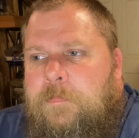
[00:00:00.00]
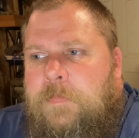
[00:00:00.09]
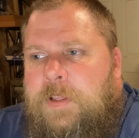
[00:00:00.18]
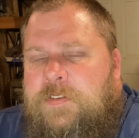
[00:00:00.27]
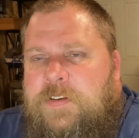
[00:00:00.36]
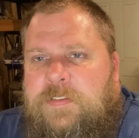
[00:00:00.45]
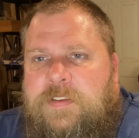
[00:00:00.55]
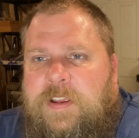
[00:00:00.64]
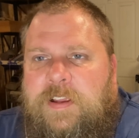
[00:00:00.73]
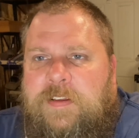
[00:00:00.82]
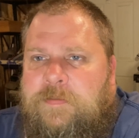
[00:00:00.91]
It's just
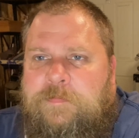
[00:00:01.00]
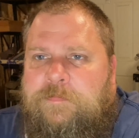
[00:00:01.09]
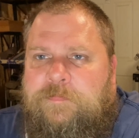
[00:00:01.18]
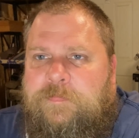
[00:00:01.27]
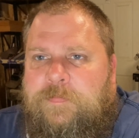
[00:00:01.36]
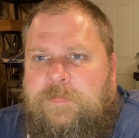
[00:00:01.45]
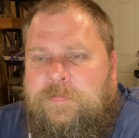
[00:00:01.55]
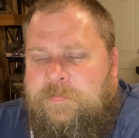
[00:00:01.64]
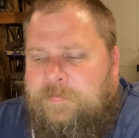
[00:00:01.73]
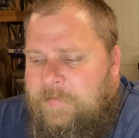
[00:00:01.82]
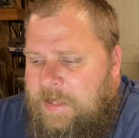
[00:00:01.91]

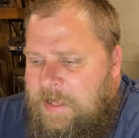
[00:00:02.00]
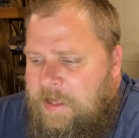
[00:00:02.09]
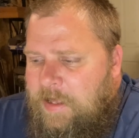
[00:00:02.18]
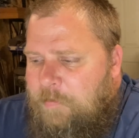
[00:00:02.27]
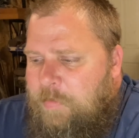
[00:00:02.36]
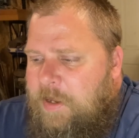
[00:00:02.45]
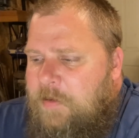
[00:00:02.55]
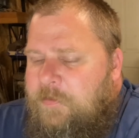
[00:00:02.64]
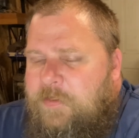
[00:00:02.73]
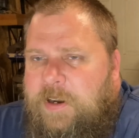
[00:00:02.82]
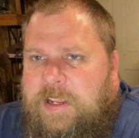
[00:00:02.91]
it
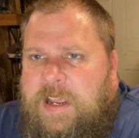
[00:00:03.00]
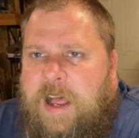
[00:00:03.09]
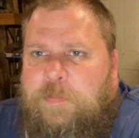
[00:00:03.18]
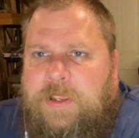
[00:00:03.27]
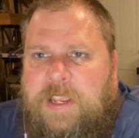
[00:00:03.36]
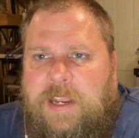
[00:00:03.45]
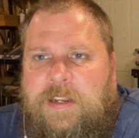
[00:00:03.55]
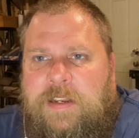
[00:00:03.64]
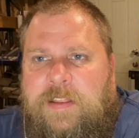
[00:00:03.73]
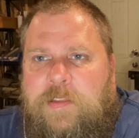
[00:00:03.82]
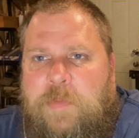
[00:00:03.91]
becomes very
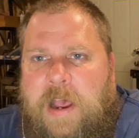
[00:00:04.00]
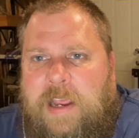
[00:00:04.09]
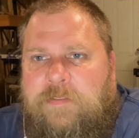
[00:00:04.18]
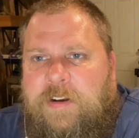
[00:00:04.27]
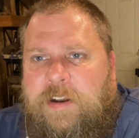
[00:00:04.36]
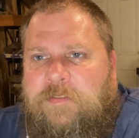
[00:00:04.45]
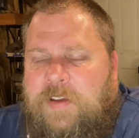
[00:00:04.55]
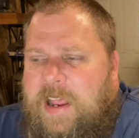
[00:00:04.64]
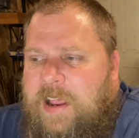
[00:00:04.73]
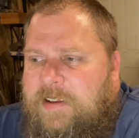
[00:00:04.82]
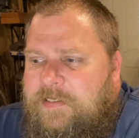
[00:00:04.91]
complicated in the mind very
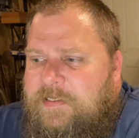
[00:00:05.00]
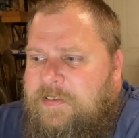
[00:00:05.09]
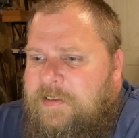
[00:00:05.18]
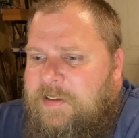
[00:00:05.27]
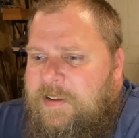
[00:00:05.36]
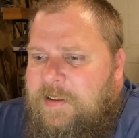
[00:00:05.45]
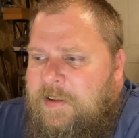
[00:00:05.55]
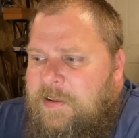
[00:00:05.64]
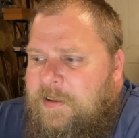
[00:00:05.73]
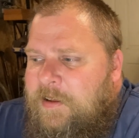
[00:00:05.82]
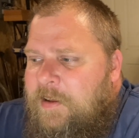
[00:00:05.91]
fast.
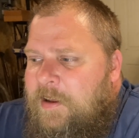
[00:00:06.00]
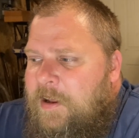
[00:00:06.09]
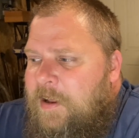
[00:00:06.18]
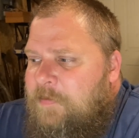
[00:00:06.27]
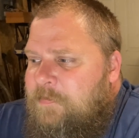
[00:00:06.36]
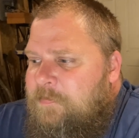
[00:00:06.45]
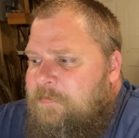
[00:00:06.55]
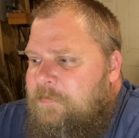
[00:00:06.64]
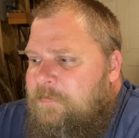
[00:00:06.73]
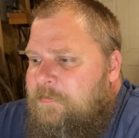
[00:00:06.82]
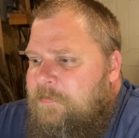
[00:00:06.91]

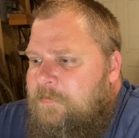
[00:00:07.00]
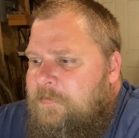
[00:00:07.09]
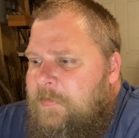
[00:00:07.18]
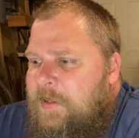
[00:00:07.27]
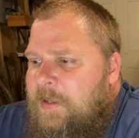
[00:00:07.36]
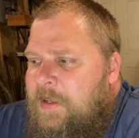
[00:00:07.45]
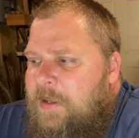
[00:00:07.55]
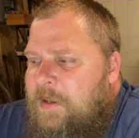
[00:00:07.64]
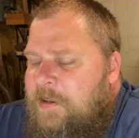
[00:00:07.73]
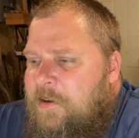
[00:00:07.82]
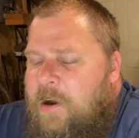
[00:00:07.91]

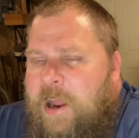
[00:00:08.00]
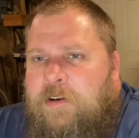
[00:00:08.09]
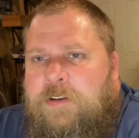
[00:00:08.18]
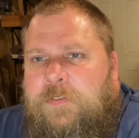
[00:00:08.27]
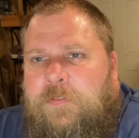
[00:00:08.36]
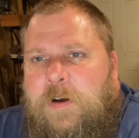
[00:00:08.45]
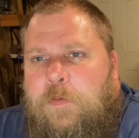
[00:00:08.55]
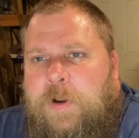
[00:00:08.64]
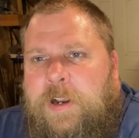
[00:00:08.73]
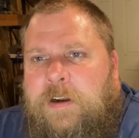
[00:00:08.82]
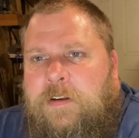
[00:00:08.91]
I always felt
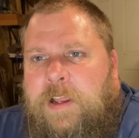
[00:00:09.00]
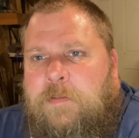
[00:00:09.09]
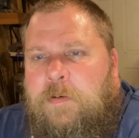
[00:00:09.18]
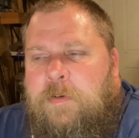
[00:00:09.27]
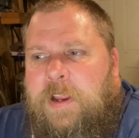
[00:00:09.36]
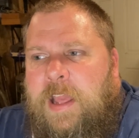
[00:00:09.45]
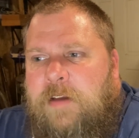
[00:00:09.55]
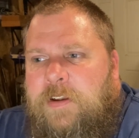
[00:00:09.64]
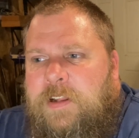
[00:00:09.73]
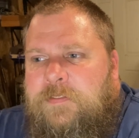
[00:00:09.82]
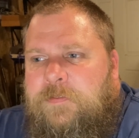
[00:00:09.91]
weird, like when we'd
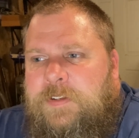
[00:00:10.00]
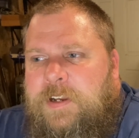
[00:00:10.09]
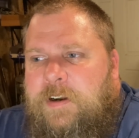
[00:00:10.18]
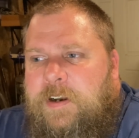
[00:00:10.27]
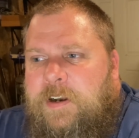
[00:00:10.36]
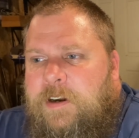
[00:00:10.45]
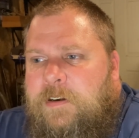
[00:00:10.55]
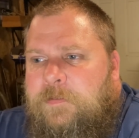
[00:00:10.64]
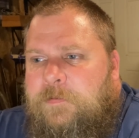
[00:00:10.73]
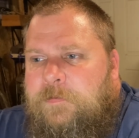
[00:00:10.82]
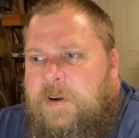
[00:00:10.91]
have an
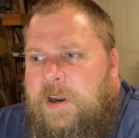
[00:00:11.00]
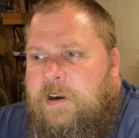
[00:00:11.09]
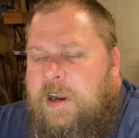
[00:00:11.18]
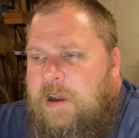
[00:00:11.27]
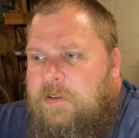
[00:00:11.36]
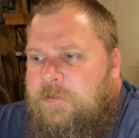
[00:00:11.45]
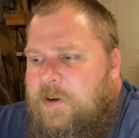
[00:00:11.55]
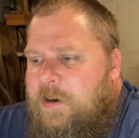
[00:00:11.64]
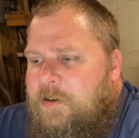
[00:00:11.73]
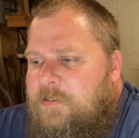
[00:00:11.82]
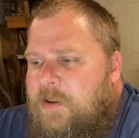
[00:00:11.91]
interior fire, a house
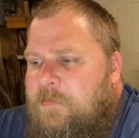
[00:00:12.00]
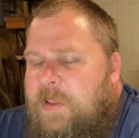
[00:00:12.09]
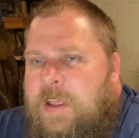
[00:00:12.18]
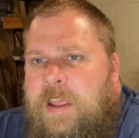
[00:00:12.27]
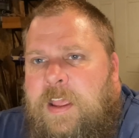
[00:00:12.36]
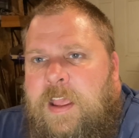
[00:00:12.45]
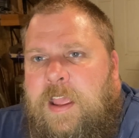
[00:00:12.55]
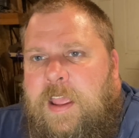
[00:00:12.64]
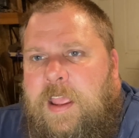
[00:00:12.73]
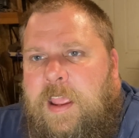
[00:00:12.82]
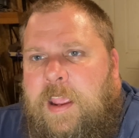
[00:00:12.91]
fire or something,
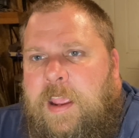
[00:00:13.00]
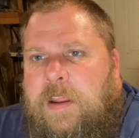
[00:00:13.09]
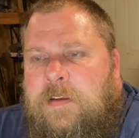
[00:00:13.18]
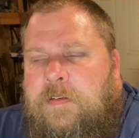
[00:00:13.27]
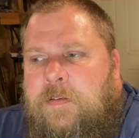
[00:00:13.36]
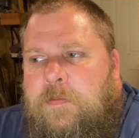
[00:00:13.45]
and